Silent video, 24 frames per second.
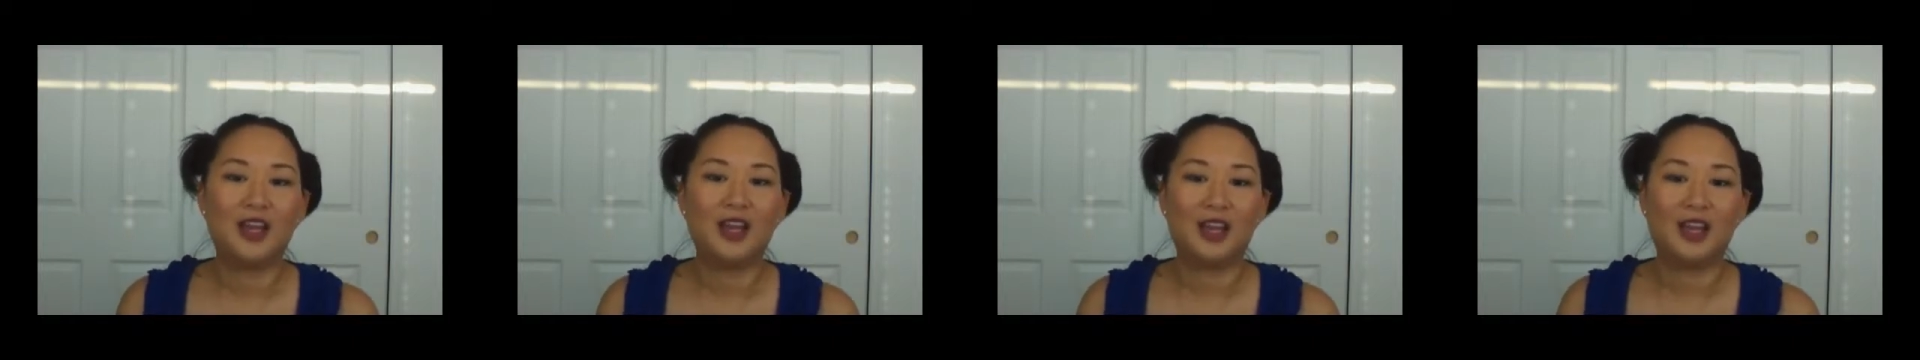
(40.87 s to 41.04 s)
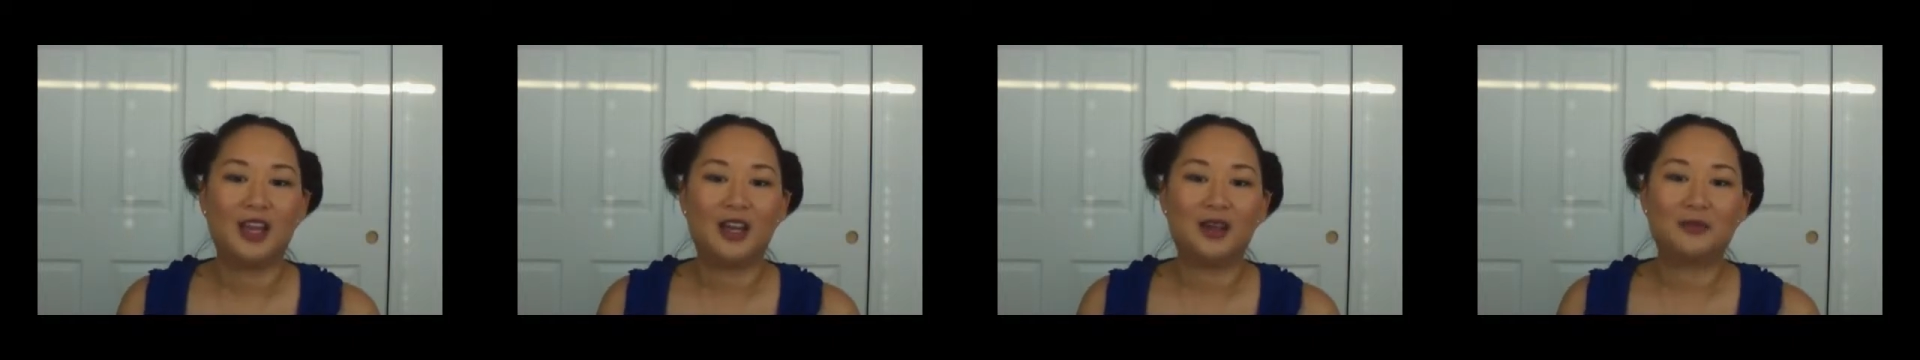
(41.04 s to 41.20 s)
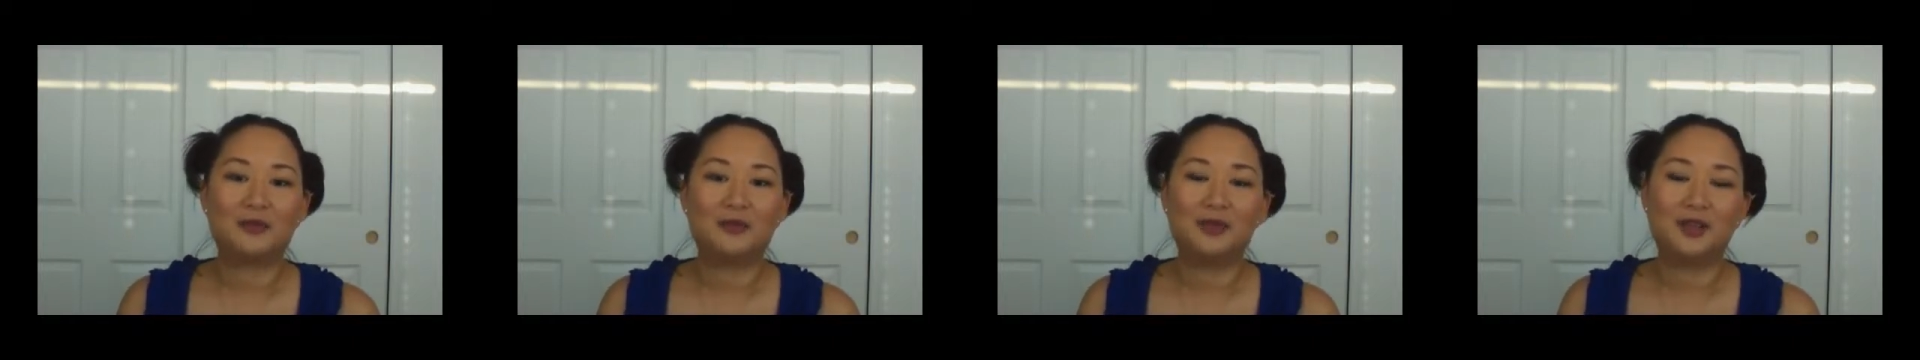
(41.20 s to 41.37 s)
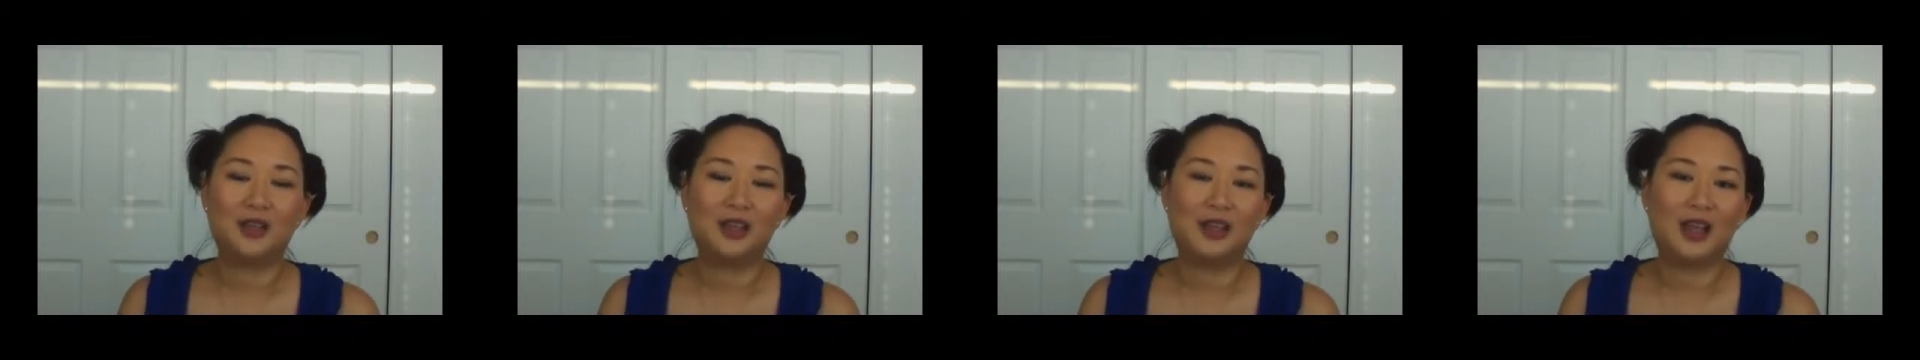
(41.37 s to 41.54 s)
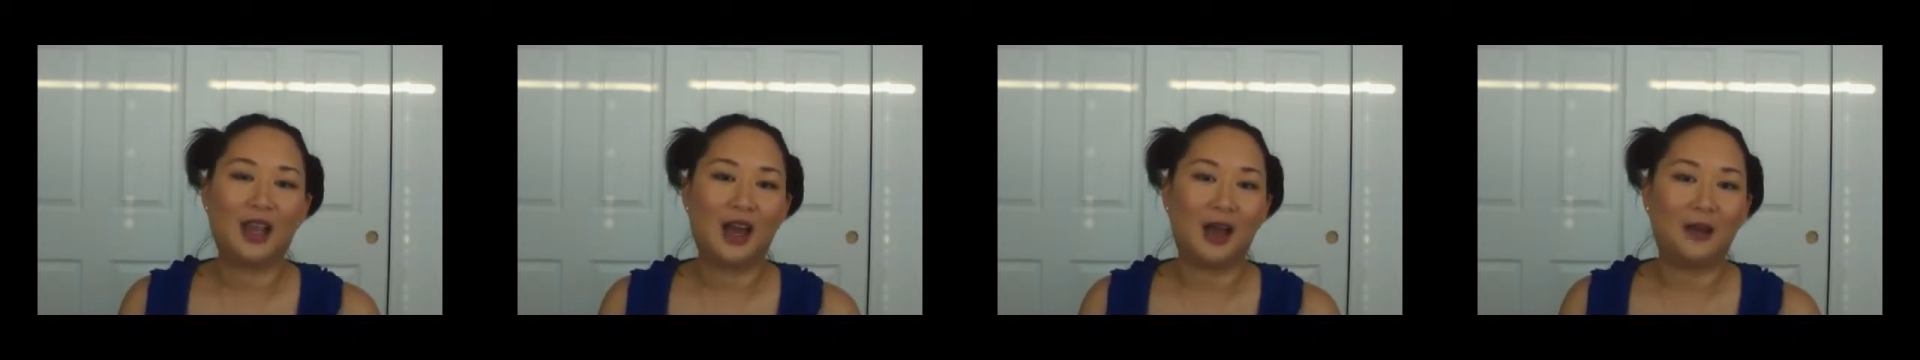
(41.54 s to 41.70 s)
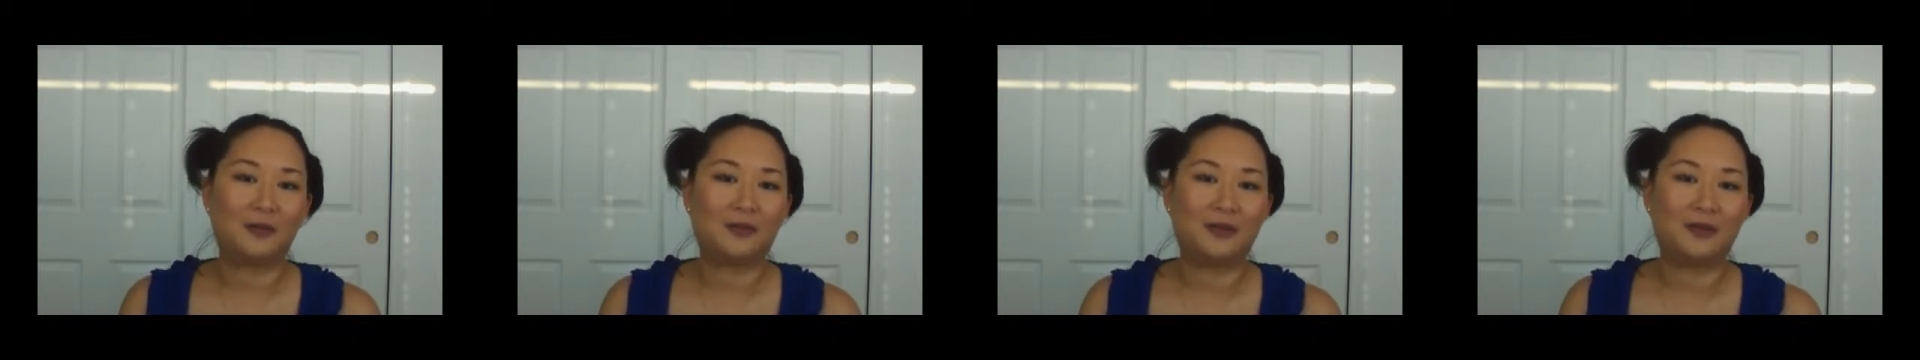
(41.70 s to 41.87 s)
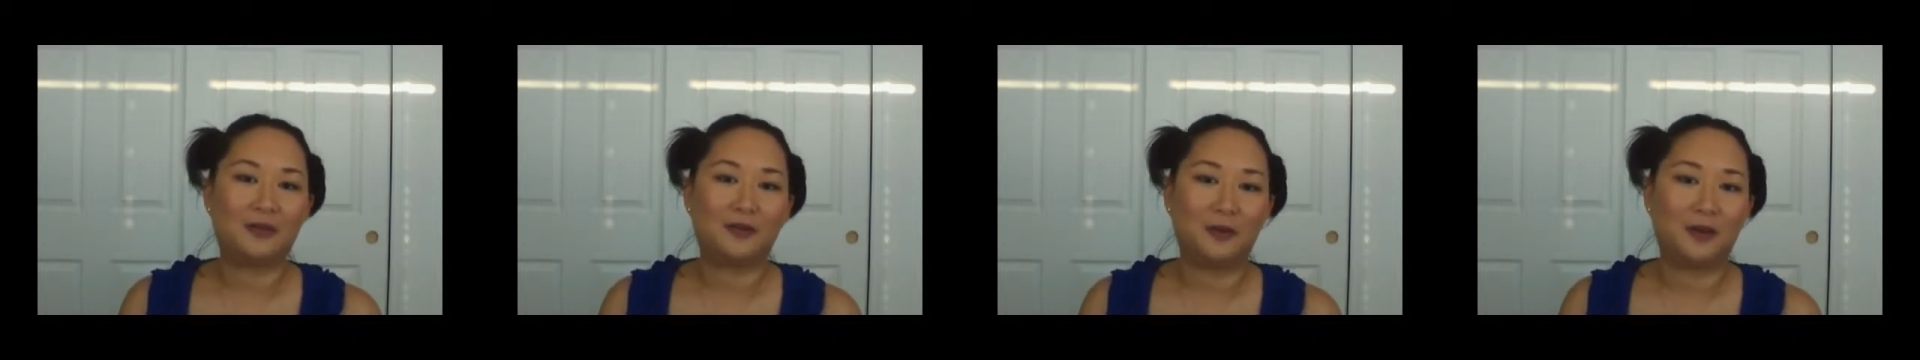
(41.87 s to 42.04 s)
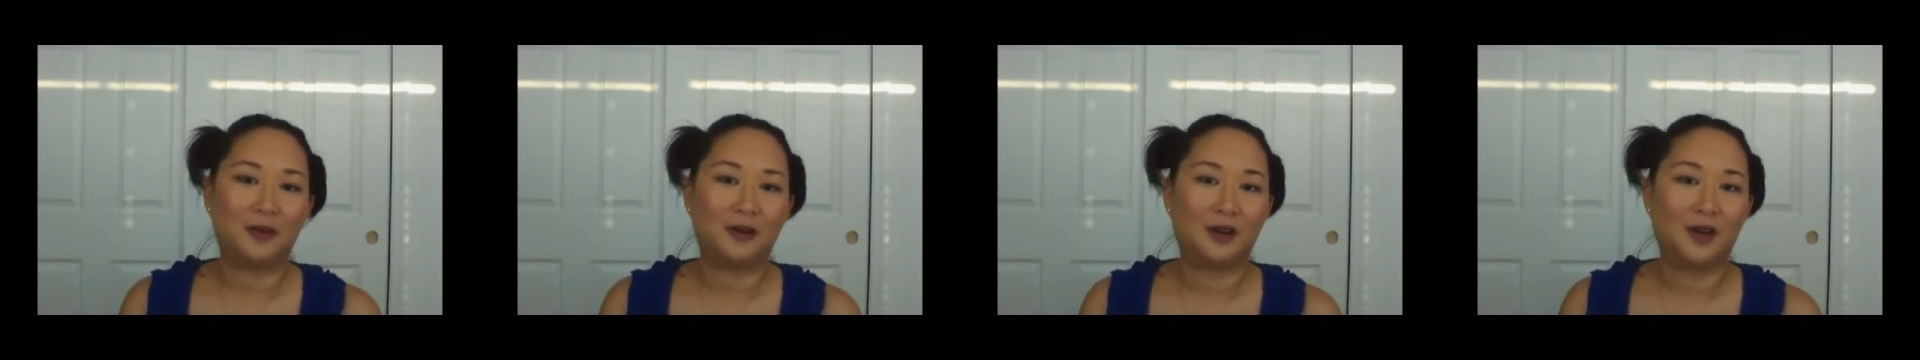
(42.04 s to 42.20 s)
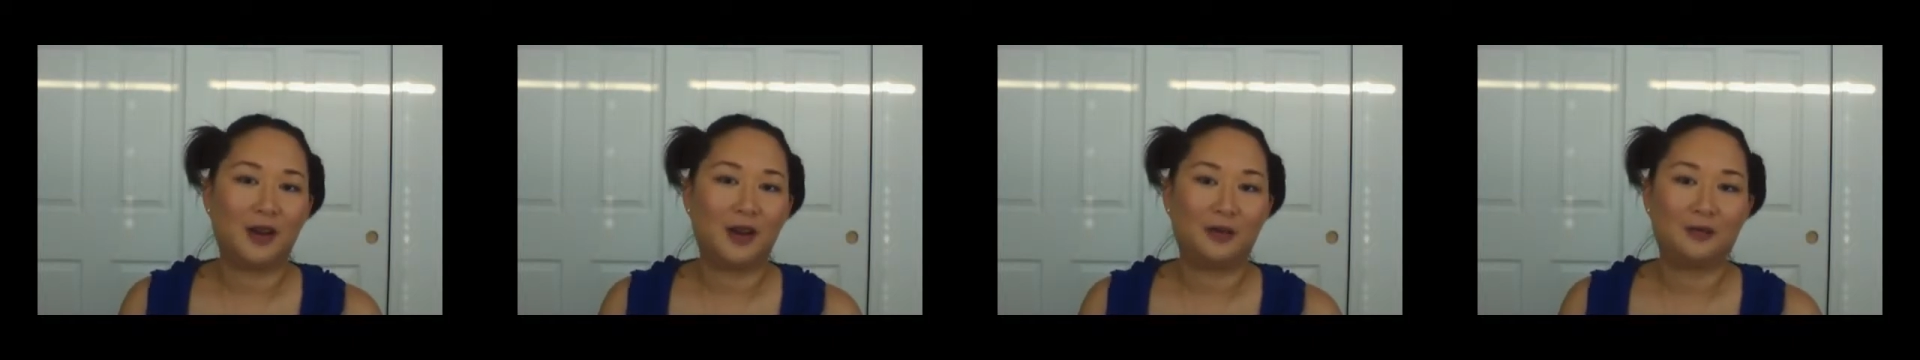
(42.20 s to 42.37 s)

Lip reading: and I'm really happy for it.